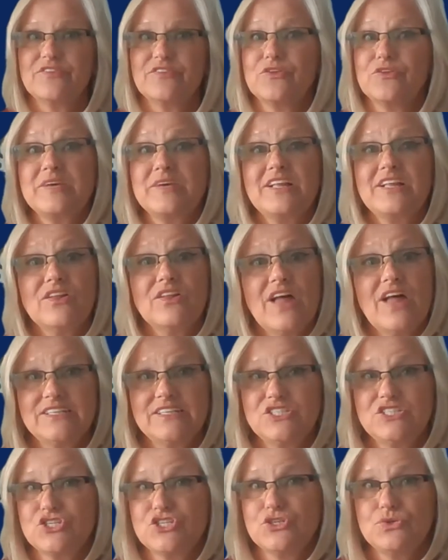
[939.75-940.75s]
They'll be
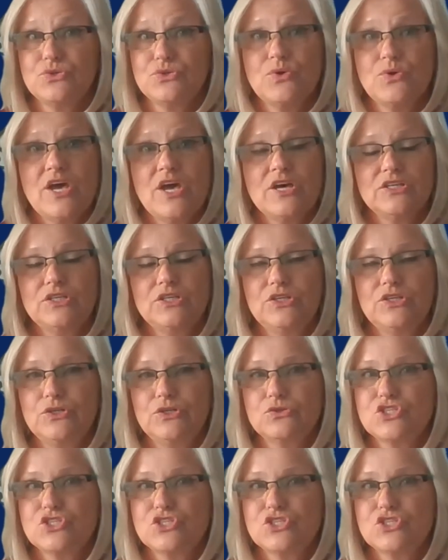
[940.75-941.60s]
glad to, you know,